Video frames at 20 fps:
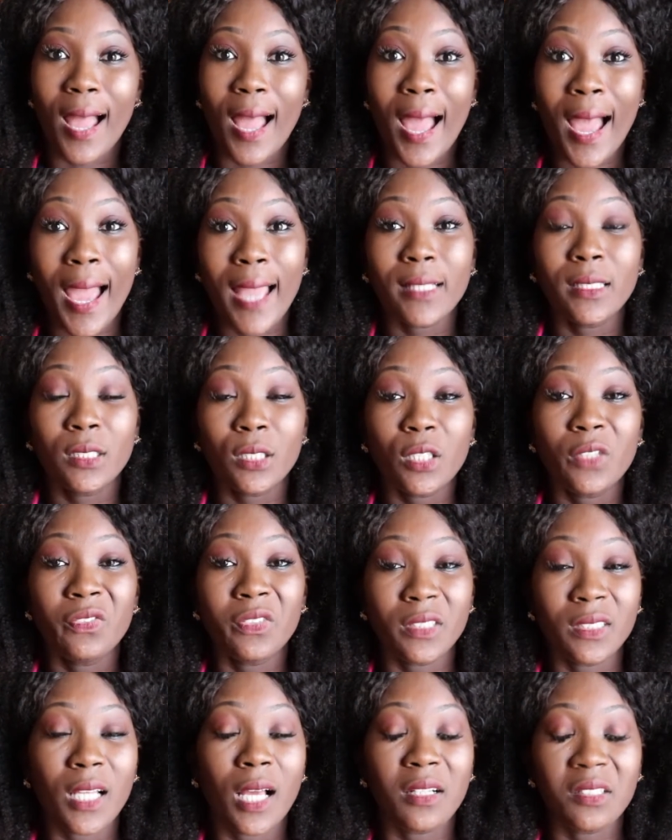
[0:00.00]
I took
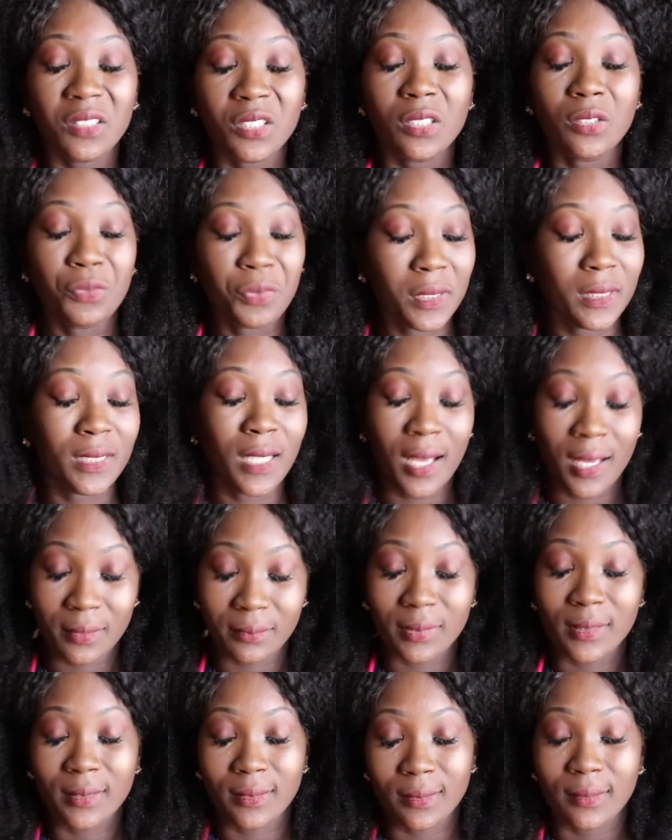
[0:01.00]
physiology 3
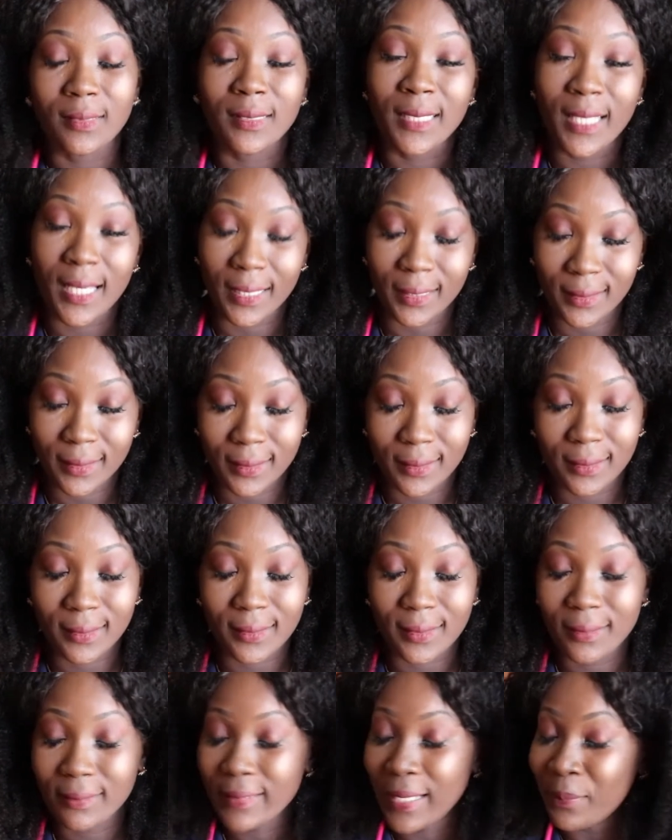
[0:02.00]
times.
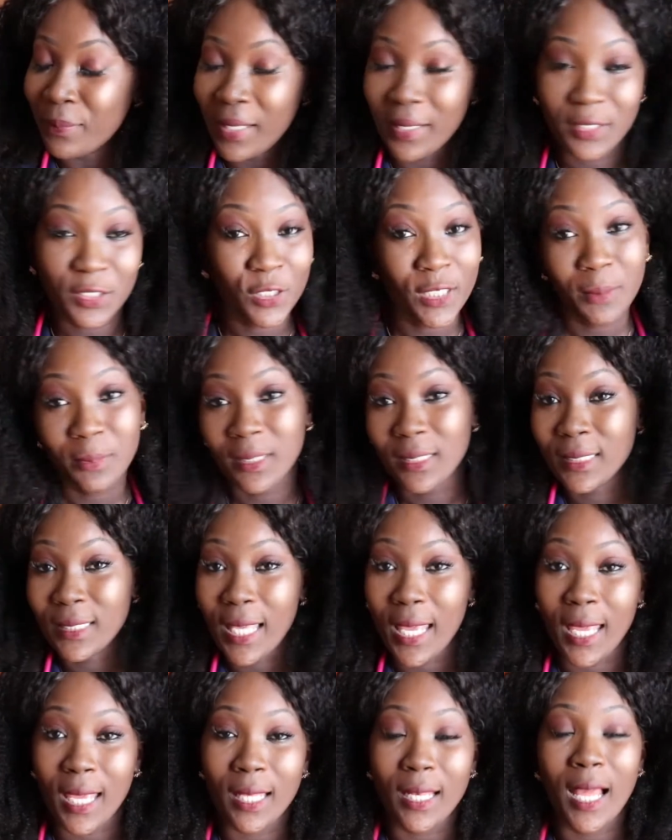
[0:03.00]
Yes, I'm not ashamed to
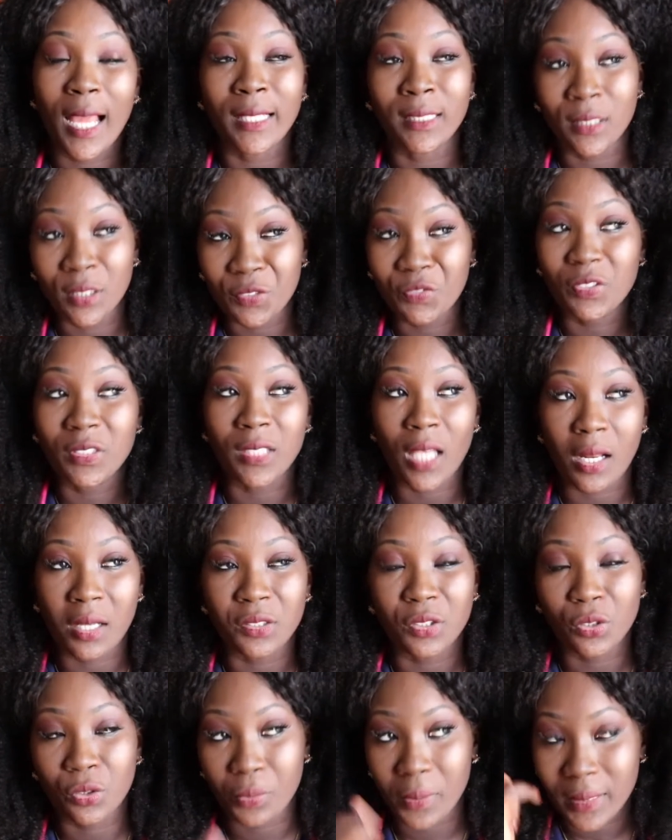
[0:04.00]
say it. I took
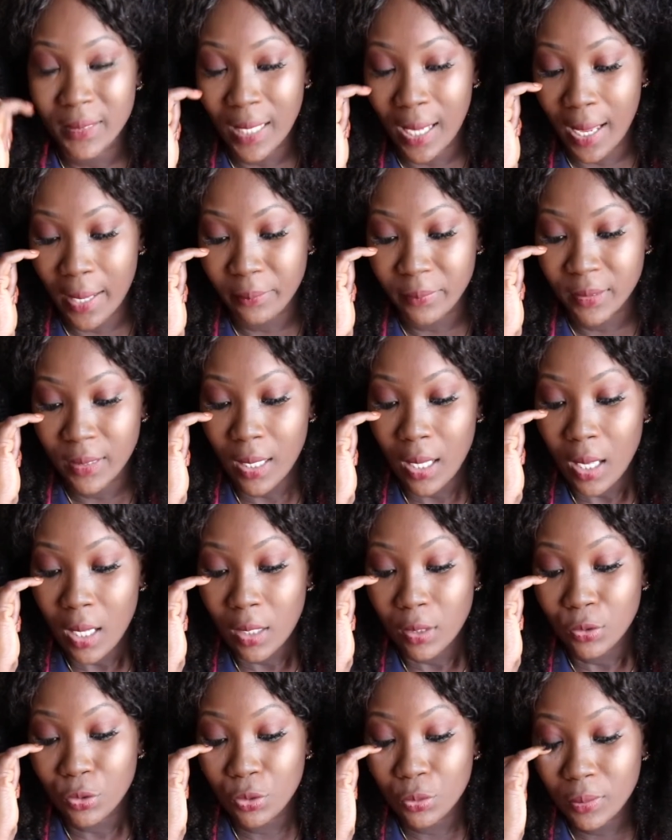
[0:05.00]
physiology 3 times.
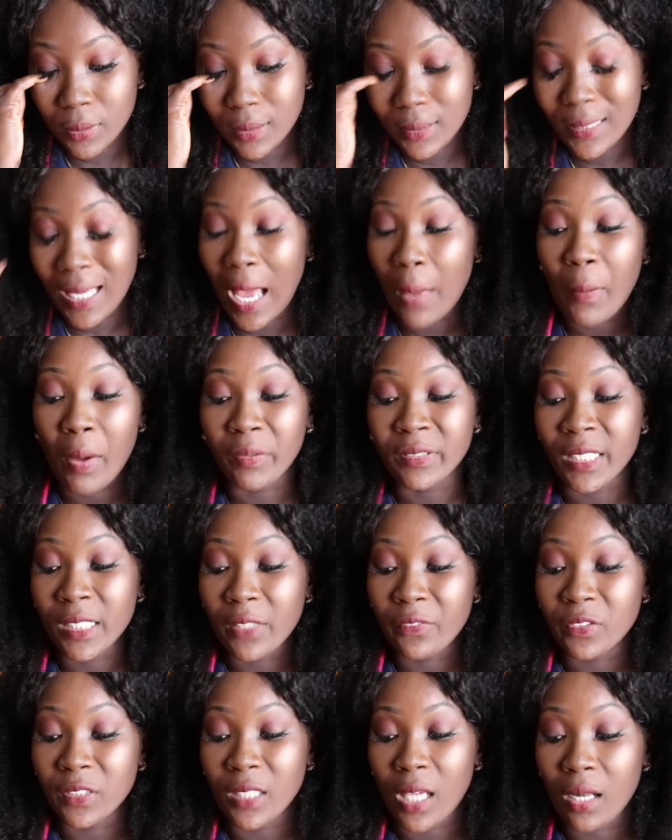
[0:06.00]
During the time I was
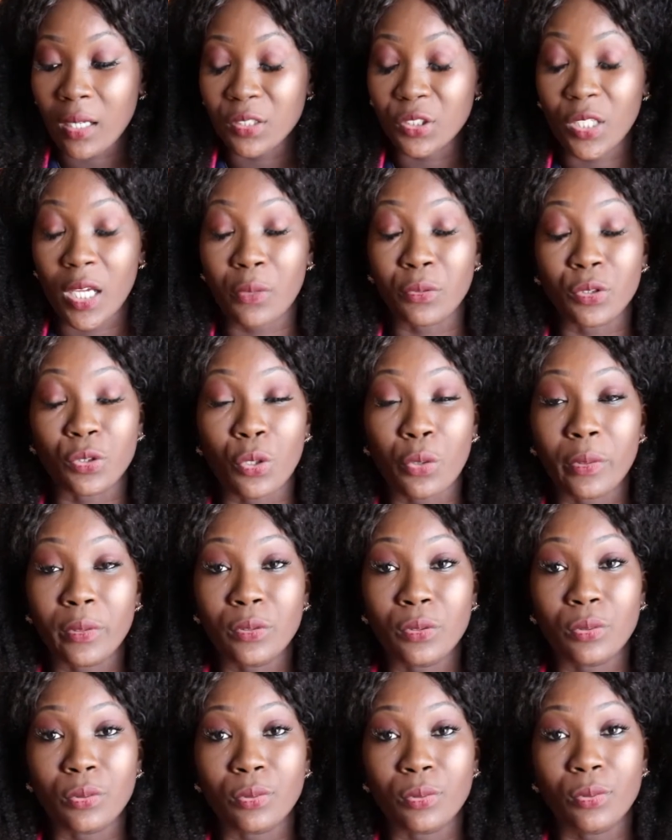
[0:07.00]
taking physiology, I was
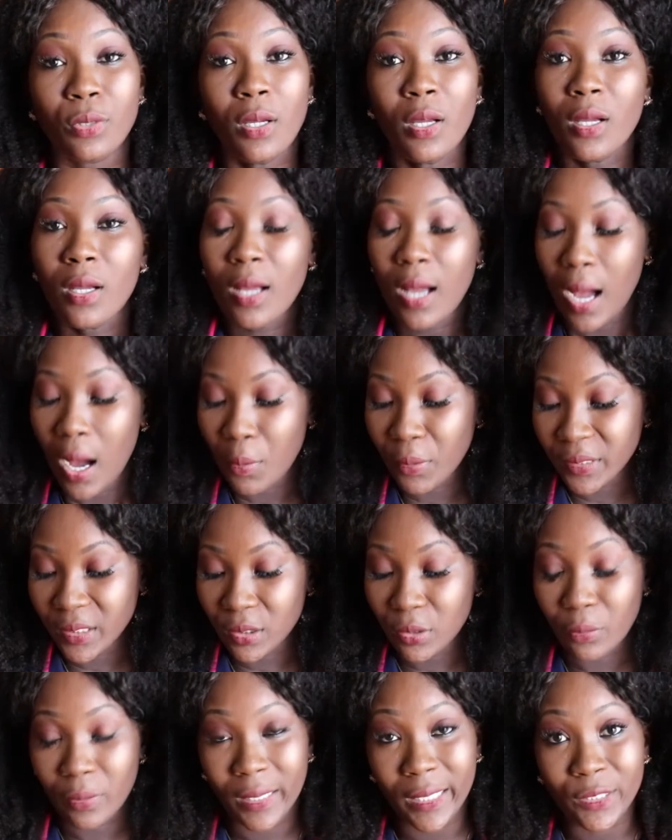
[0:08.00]

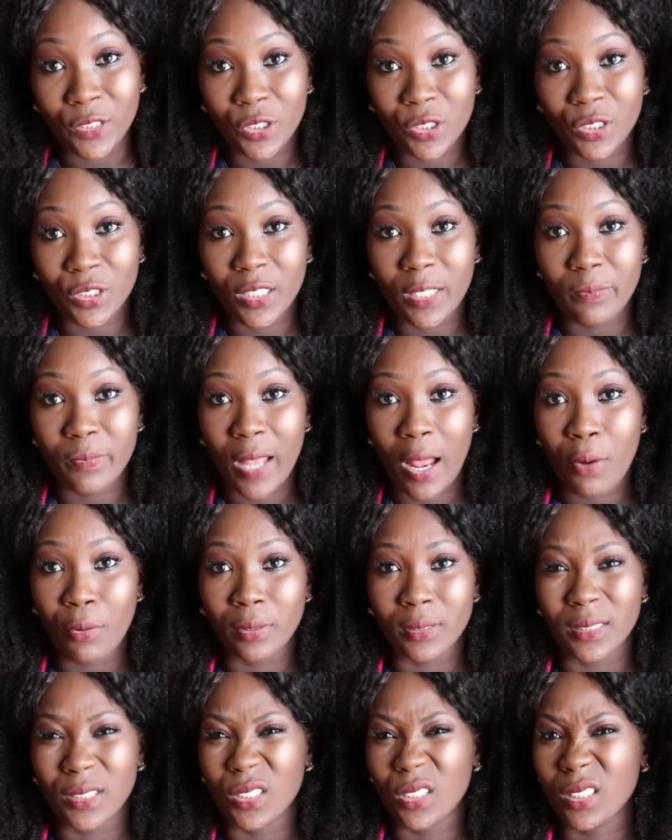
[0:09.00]
in a relationship that
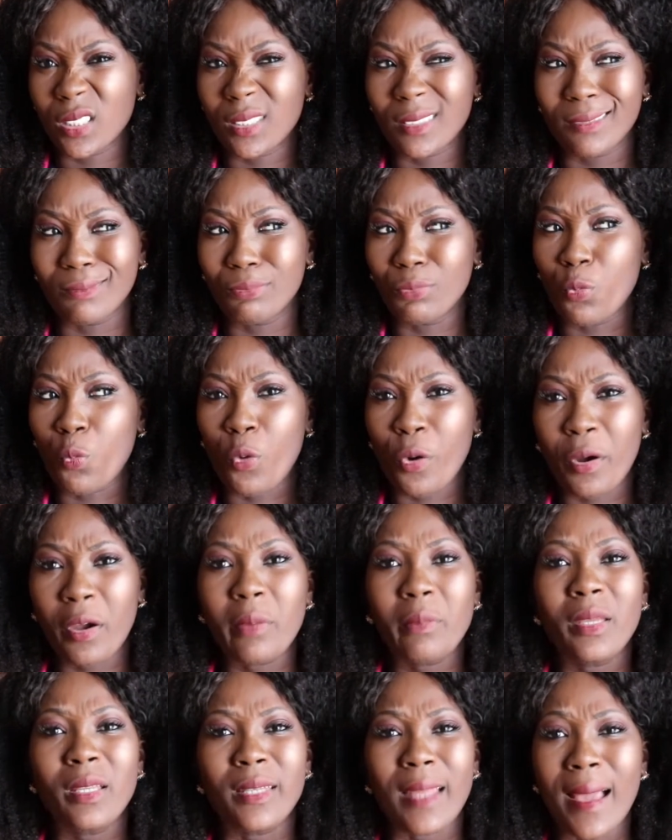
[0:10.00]
was just
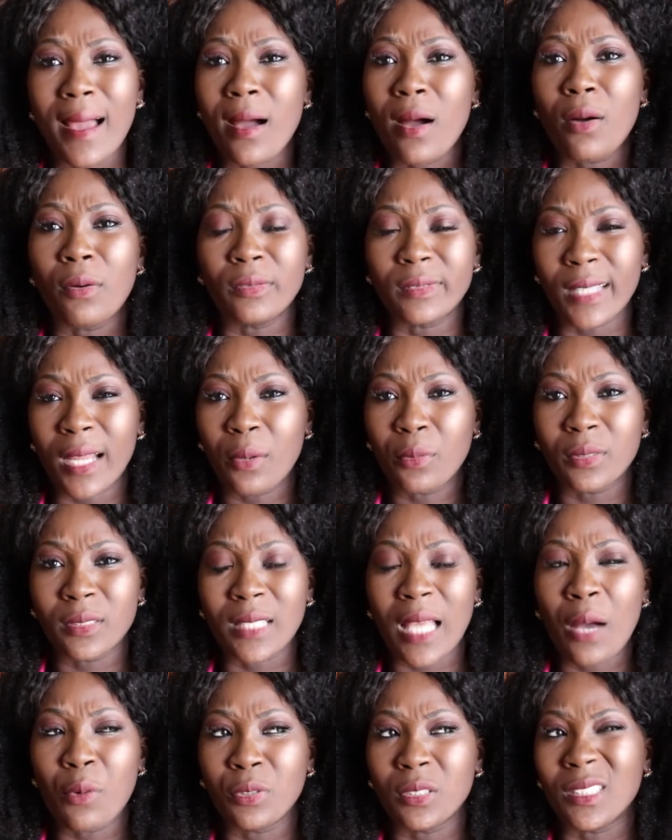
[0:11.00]
wearing me down. I
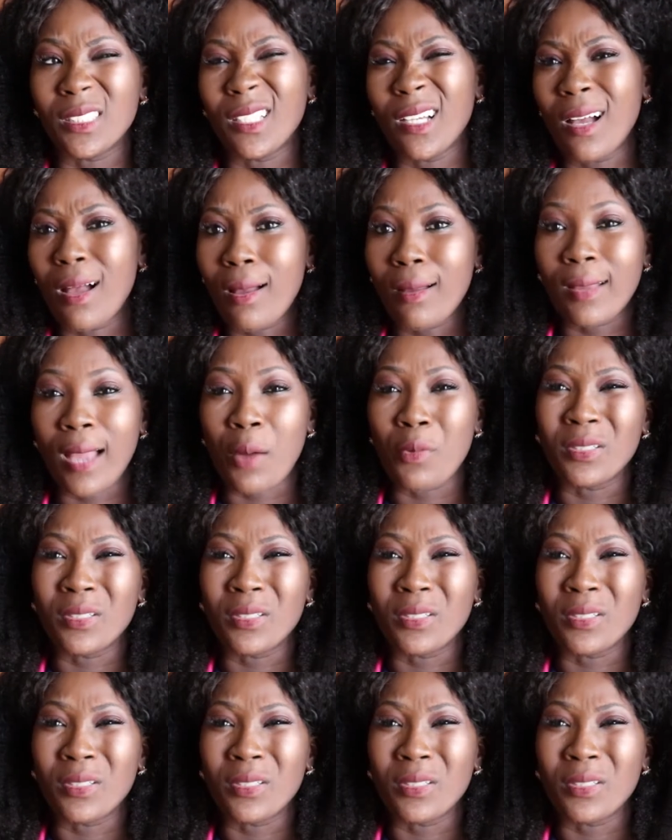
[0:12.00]
was young.